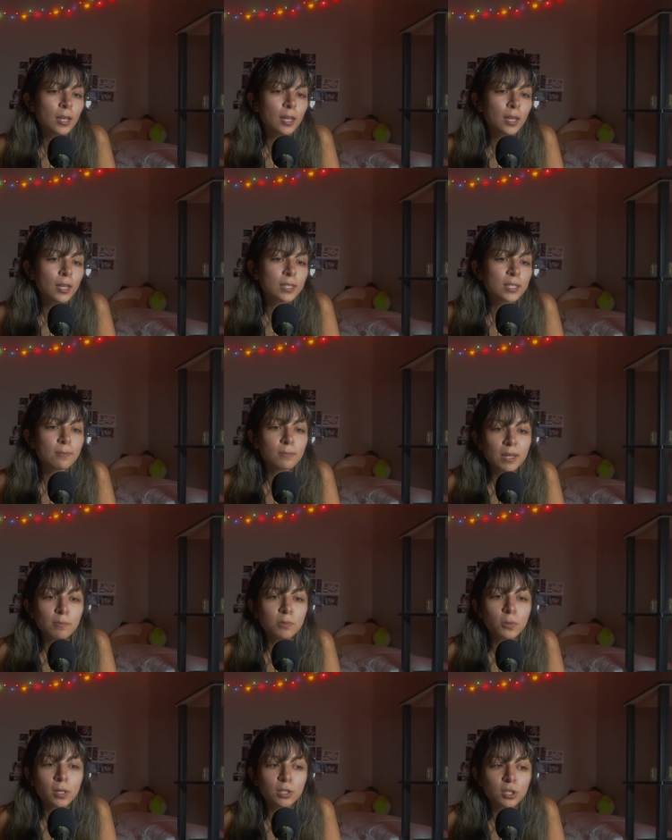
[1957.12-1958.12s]

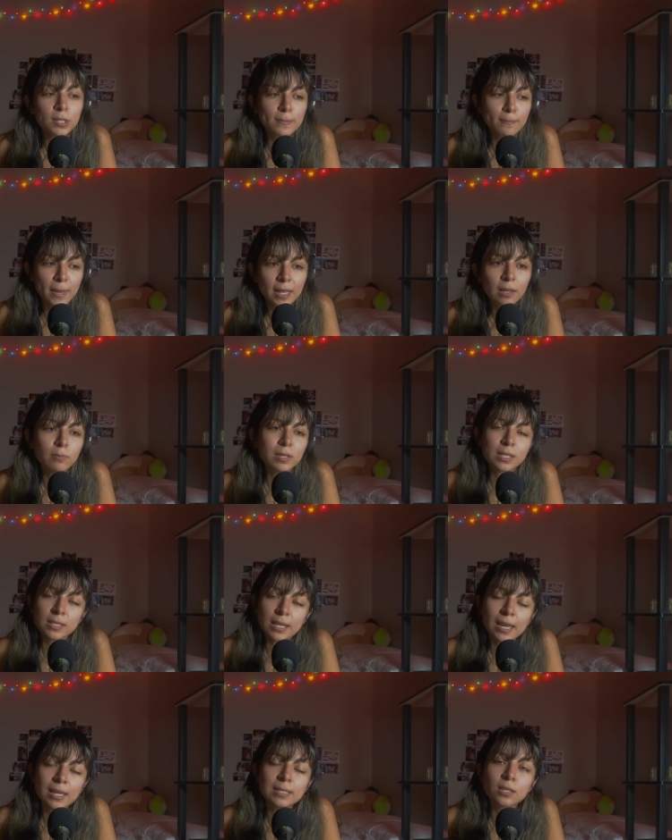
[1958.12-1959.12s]
Sometimes we can just make
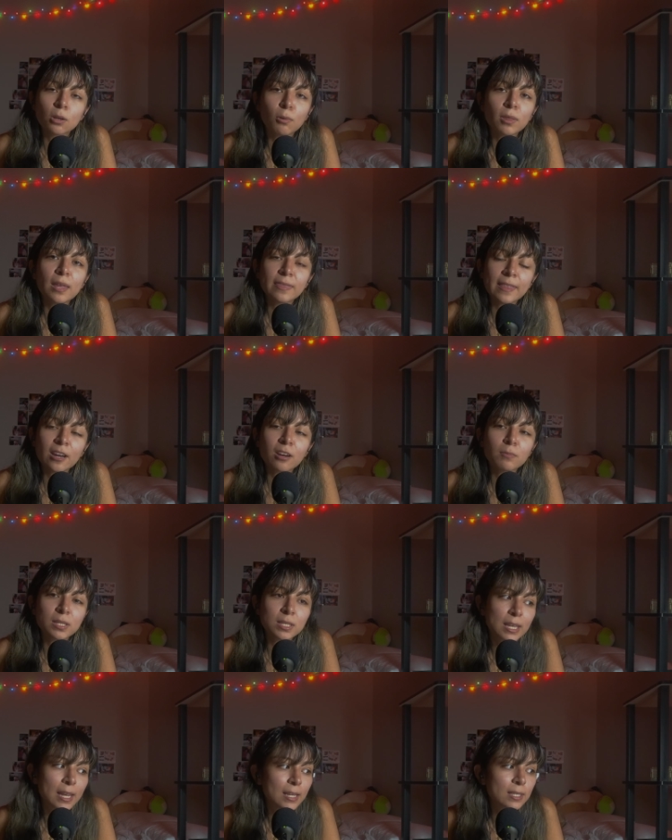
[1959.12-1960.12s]
mistakes knowing that they are
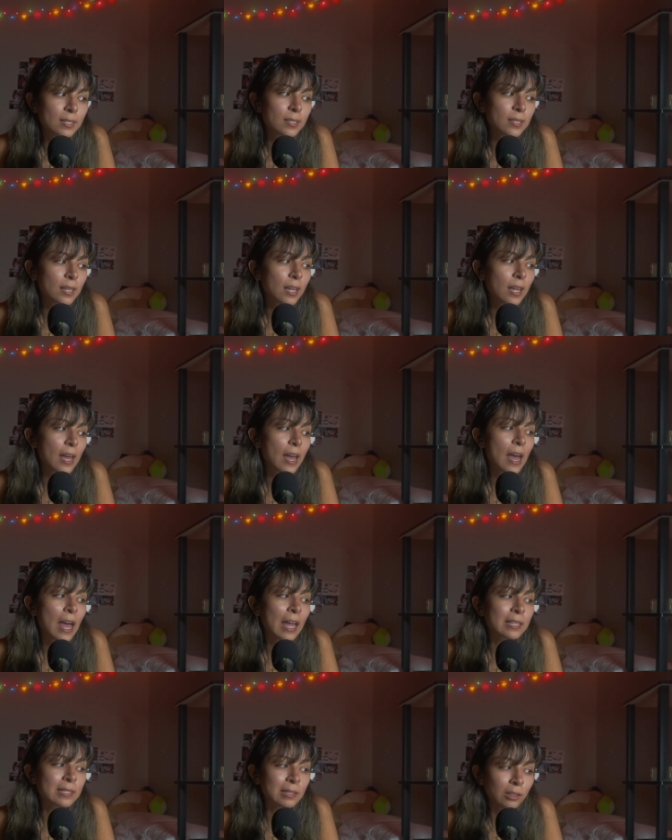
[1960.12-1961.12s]
mistakes.
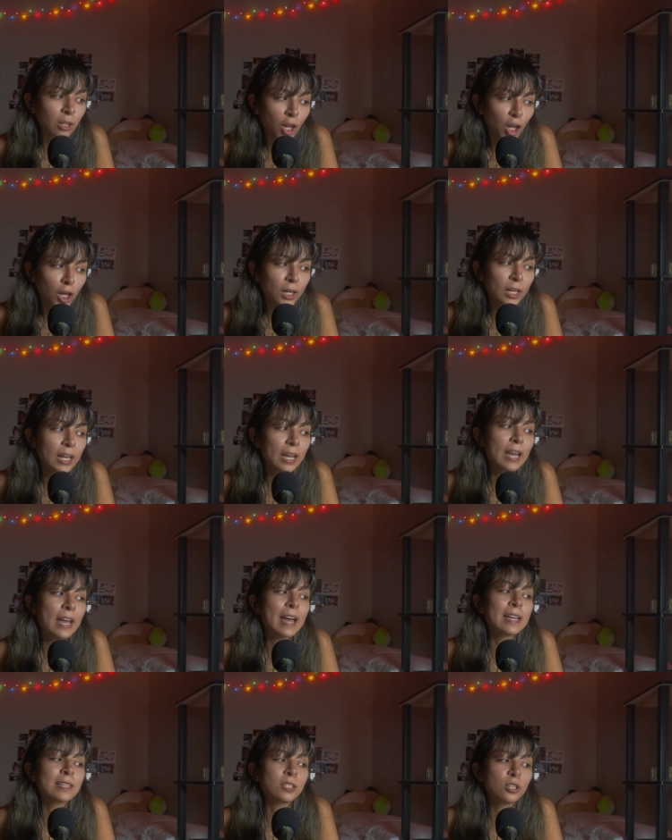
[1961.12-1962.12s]
As long
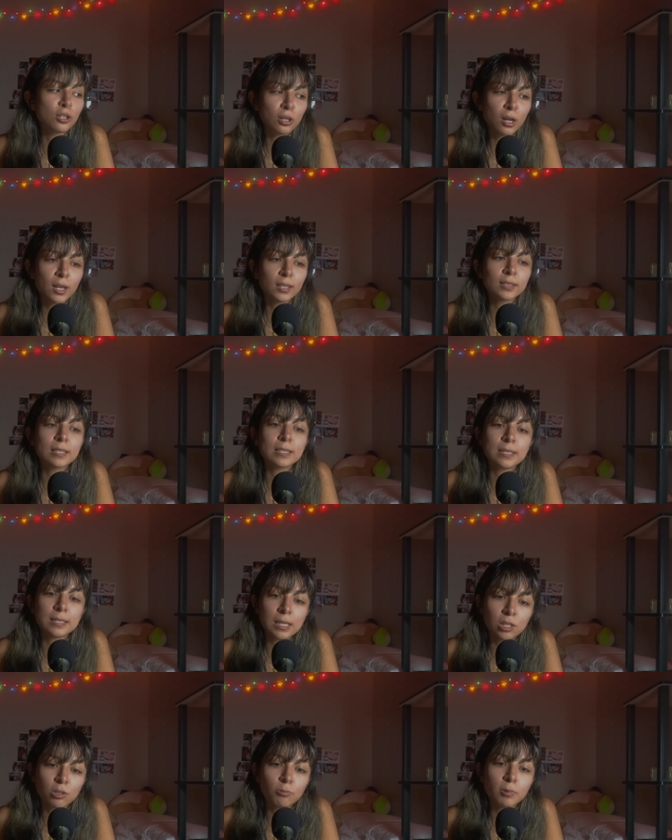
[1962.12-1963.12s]
as you're not
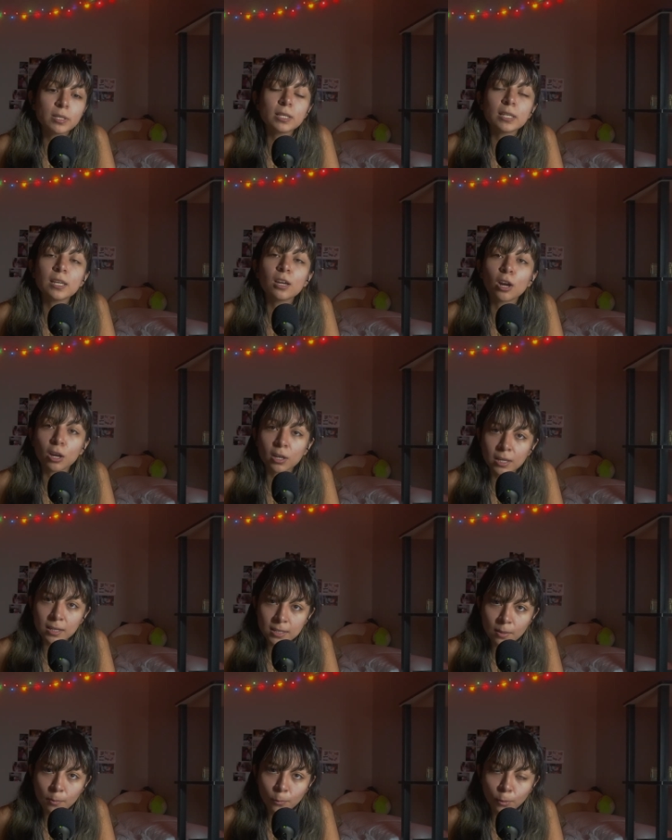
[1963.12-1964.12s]
continuously hurting
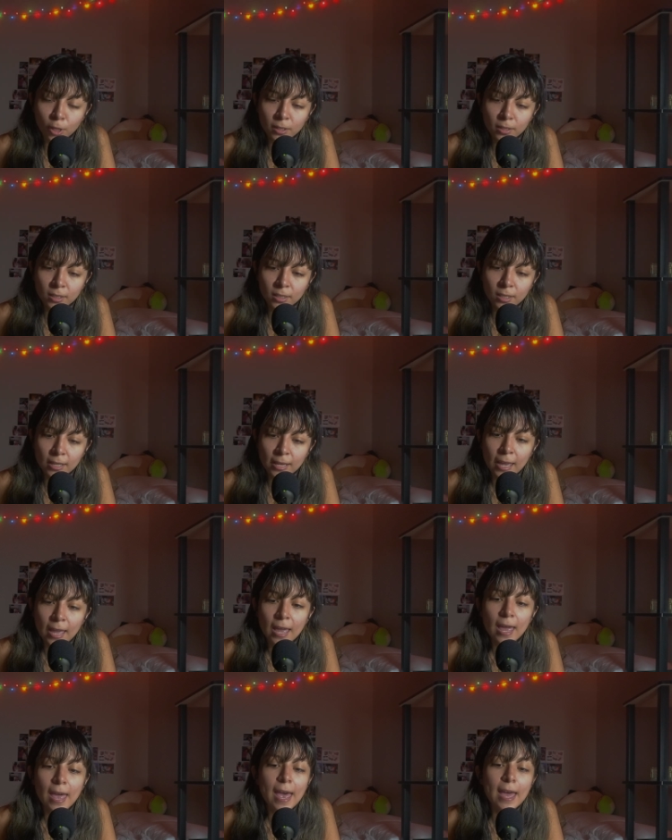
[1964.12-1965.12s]
someone
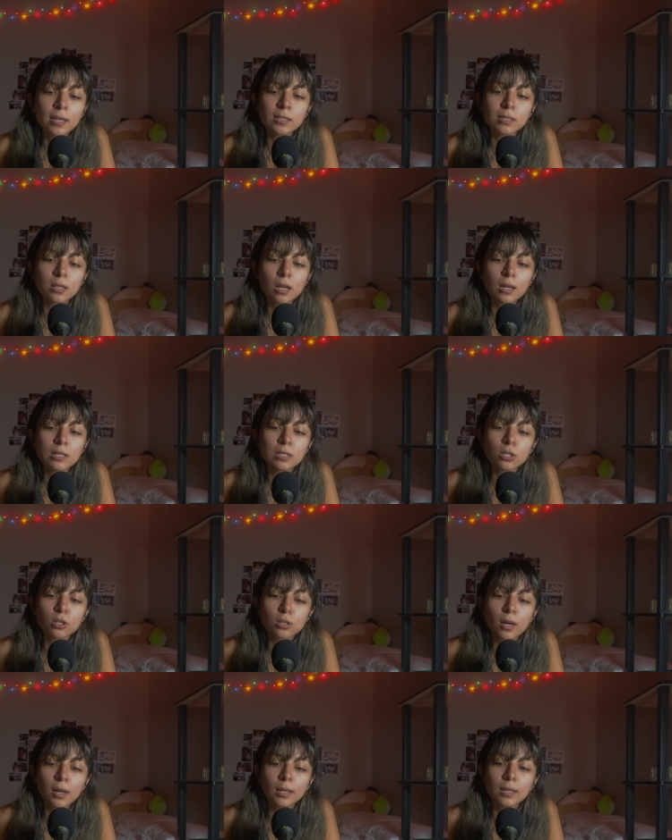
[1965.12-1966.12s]
and as long as you're
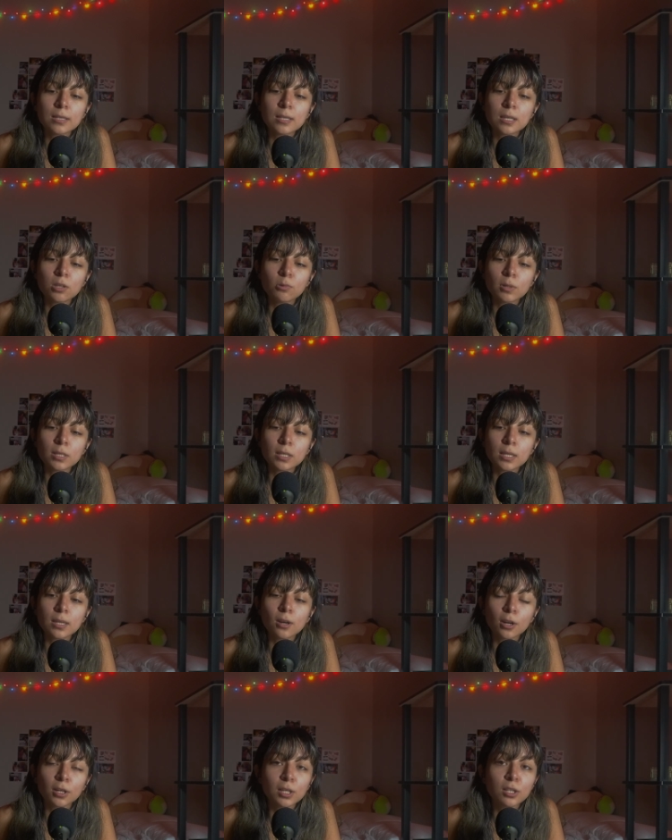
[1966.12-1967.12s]
not continuously
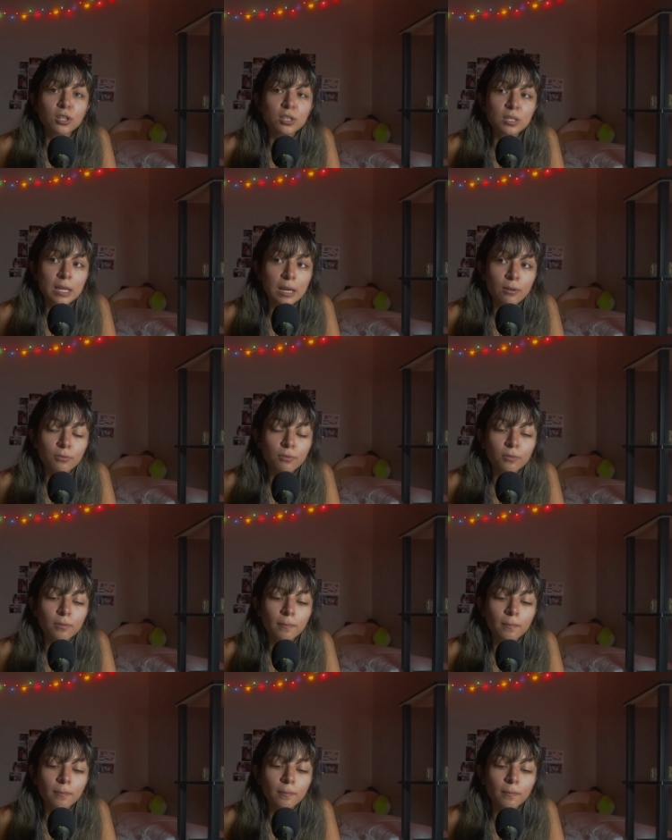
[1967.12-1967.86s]
hurting yourself.